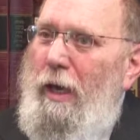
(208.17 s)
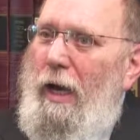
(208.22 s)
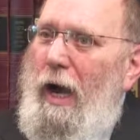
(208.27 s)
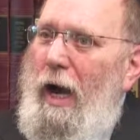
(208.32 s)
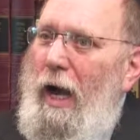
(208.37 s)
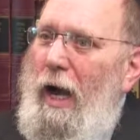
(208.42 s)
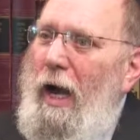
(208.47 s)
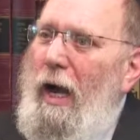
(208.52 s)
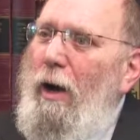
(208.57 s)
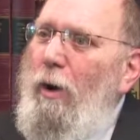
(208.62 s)

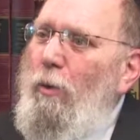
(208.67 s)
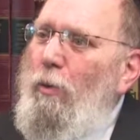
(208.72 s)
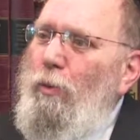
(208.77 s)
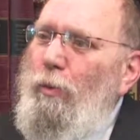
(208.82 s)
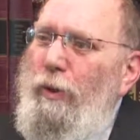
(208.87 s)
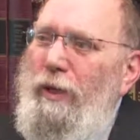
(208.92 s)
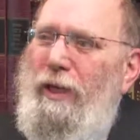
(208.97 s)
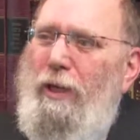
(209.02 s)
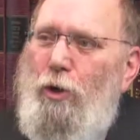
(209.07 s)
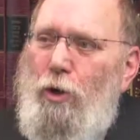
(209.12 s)
how
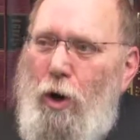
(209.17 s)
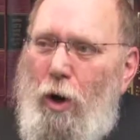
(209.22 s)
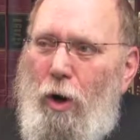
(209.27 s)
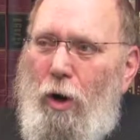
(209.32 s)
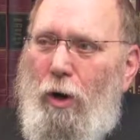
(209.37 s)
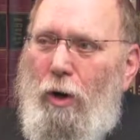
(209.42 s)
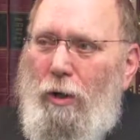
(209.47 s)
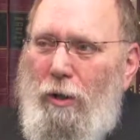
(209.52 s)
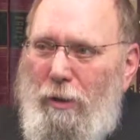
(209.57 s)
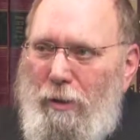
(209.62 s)
we
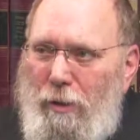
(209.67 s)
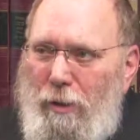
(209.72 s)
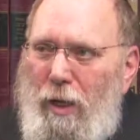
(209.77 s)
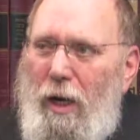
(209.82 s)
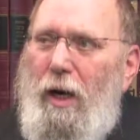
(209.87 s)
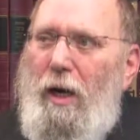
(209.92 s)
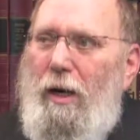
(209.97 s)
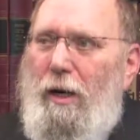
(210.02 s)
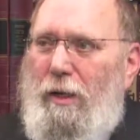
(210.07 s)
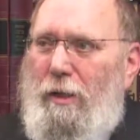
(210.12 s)
call
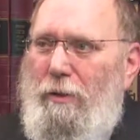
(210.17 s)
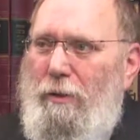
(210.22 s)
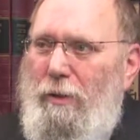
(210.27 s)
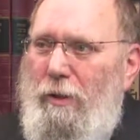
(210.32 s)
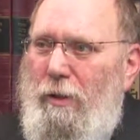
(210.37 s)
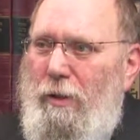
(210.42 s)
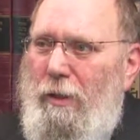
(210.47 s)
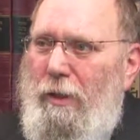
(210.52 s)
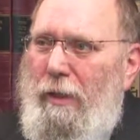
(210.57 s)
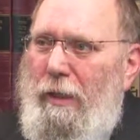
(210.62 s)
God
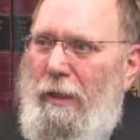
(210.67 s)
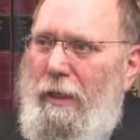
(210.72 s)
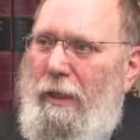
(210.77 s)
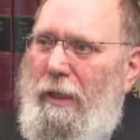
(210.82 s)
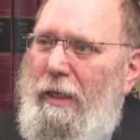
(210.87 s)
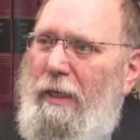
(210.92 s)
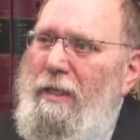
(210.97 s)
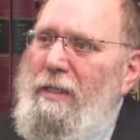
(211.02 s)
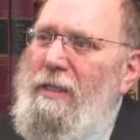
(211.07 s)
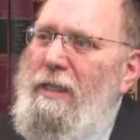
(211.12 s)

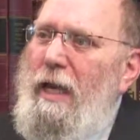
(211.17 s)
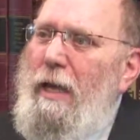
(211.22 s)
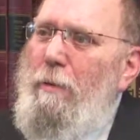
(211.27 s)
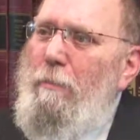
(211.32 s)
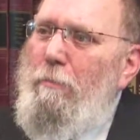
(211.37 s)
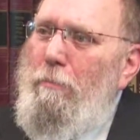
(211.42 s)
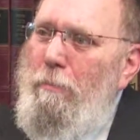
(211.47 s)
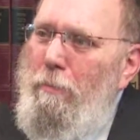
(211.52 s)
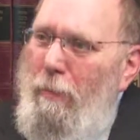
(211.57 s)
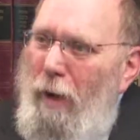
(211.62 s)
is a
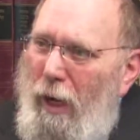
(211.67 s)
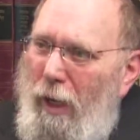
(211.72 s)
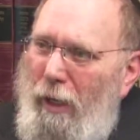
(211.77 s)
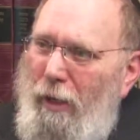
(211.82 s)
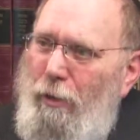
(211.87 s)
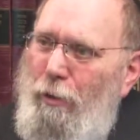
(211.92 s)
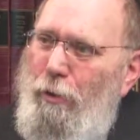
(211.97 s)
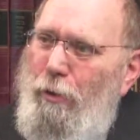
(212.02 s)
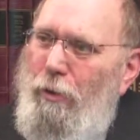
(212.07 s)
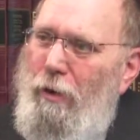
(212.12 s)

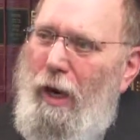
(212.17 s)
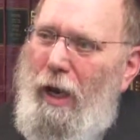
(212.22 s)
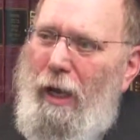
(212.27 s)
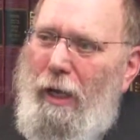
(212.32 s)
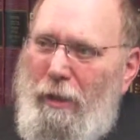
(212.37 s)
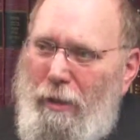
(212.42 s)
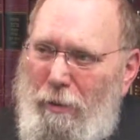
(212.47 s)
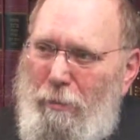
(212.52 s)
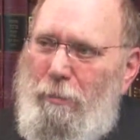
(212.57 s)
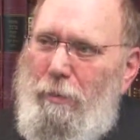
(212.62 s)
minor
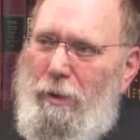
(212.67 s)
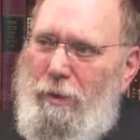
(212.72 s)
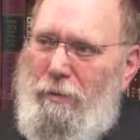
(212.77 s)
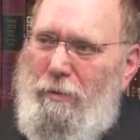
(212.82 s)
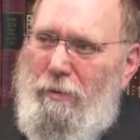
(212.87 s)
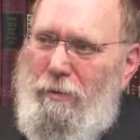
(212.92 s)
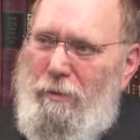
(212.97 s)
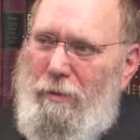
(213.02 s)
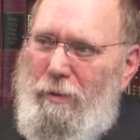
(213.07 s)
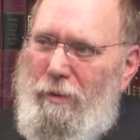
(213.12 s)

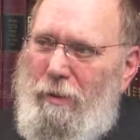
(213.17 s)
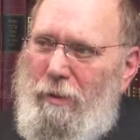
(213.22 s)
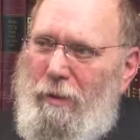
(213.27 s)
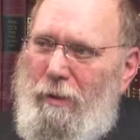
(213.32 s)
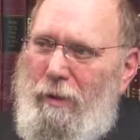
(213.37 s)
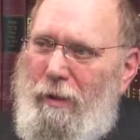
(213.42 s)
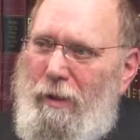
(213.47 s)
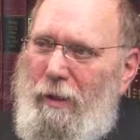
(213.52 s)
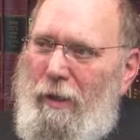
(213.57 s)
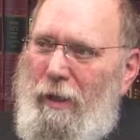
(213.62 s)
element
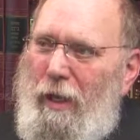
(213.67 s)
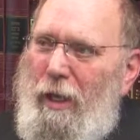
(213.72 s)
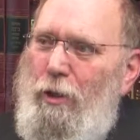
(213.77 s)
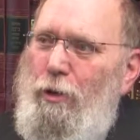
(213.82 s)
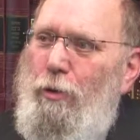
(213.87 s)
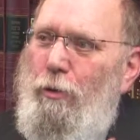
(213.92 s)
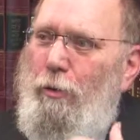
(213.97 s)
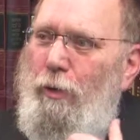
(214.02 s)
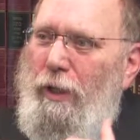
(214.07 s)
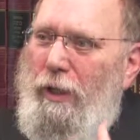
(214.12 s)

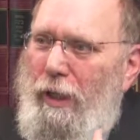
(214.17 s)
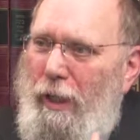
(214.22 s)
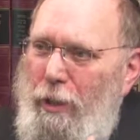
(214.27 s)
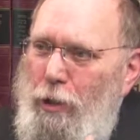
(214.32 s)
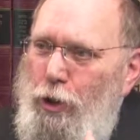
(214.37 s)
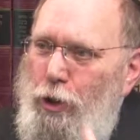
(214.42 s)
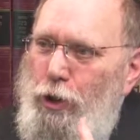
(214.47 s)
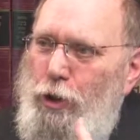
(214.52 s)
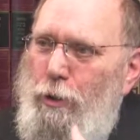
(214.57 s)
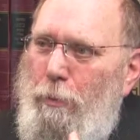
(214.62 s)
in the
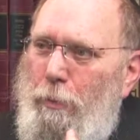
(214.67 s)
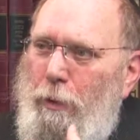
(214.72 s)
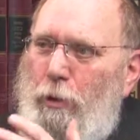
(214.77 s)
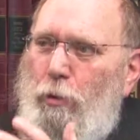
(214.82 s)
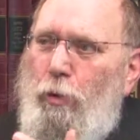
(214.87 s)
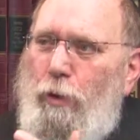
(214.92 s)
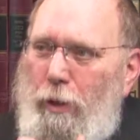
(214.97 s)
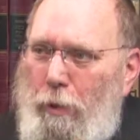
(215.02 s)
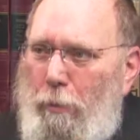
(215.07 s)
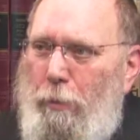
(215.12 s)
relationship
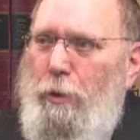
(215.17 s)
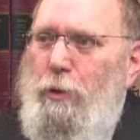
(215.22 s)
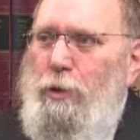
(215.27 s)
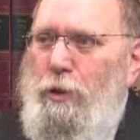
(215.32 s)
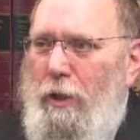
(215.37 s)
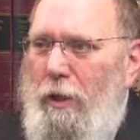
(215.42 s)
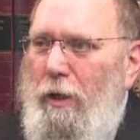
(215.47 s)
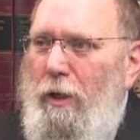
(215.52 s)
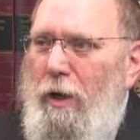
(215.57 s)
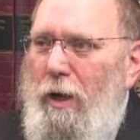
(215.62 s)
between a
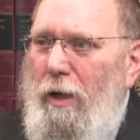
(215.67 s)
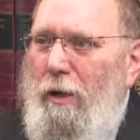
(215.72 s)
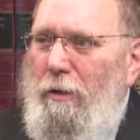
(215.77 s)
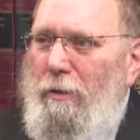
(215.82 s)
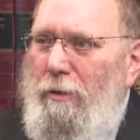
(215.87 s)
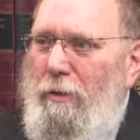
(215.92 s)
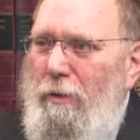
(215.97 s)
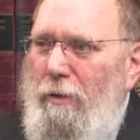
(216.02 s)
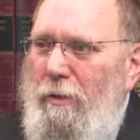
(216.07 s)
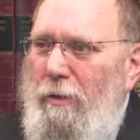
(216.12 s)
person and God.
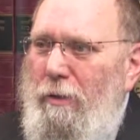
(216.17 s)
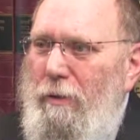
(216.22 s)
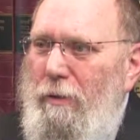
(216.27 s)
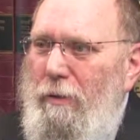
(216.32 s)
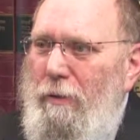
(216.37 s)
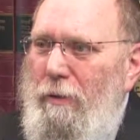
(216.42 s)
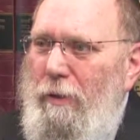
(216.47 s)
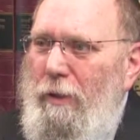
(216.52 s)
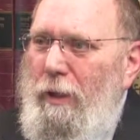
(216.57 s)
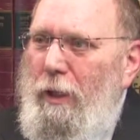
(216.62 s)

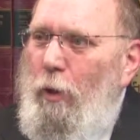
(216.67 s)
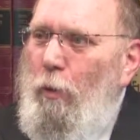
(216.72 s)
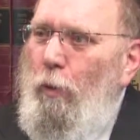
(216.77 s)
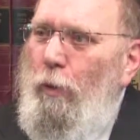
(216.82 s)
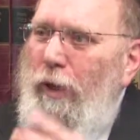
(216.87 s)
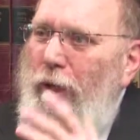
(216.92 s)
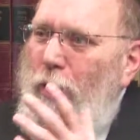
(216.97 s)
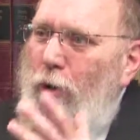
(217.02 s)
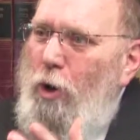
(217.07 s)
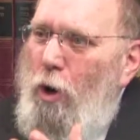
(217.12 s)

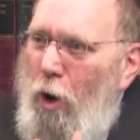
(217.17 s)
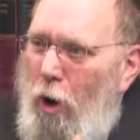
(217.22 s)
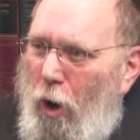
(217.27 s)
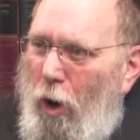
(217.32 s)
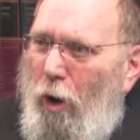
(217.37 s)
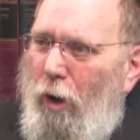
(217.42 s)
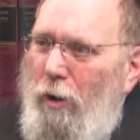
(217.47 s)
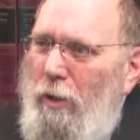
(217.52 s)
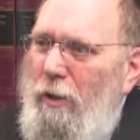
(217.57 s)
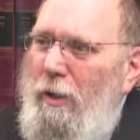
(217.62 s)
We
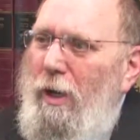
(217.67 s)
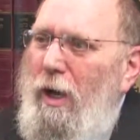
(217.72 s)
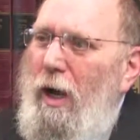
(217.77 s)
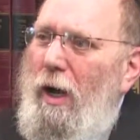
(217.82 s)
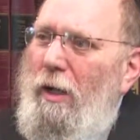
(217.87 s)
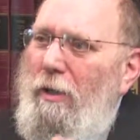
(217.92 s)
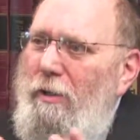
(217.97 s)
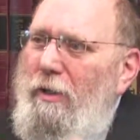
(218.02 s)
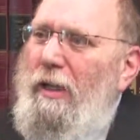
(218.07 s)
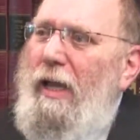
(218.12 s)
call
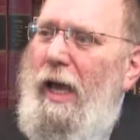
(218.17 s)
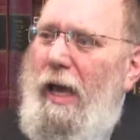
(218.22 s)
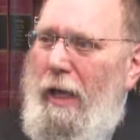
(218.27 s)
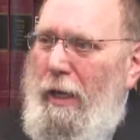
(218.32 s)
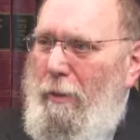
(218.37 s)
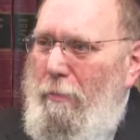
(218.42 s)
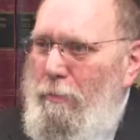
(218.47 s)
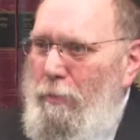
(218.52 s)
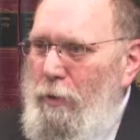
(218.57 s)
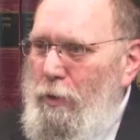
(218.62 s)
God
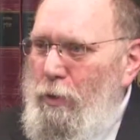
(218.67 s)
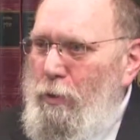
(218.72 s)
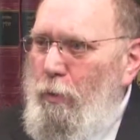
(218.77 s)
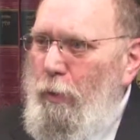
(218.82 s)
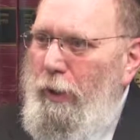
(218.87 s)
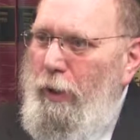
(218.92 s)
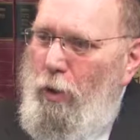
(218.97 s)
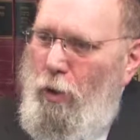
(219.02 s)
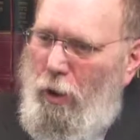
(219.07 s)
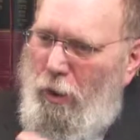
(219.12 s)
names.
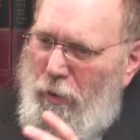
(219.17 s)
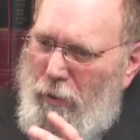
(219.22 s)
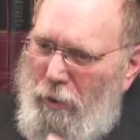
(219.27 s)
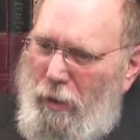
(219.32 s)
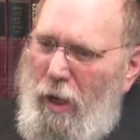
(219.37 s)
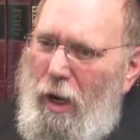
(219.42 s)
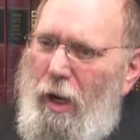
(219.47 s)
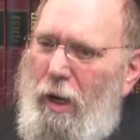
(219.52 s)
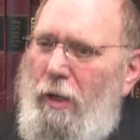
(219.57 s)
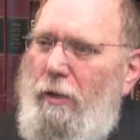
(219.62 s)
We call
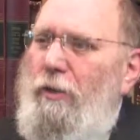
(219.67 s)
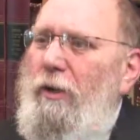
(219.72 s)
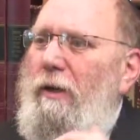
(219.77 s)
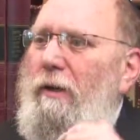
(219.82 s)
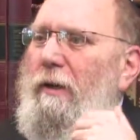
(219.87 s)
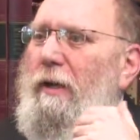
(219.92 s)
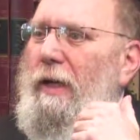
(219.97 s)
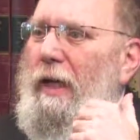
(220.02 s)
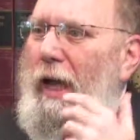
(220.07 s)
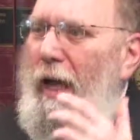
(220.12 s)
God
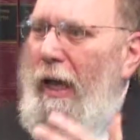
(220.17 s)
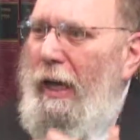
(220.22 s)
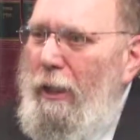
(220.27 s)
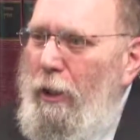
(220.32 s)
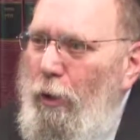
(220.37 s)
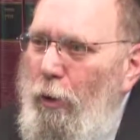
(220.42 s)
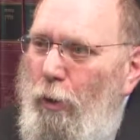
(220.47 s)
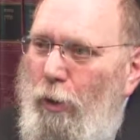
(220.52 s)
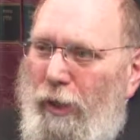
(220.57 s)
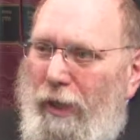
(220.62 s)

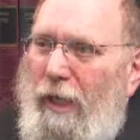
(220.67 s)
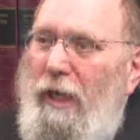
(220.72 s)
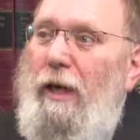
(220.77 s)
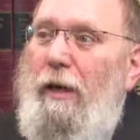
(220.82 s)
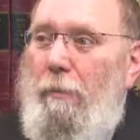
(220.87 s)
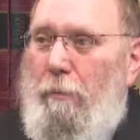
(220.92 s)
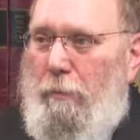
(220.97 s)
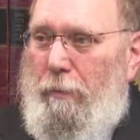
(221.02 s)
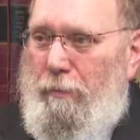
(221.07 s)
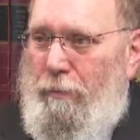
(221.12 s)

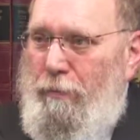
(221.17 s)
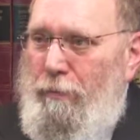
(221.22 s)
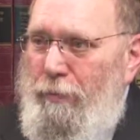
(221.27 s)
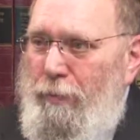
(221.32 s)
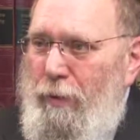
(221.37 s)
Elohim.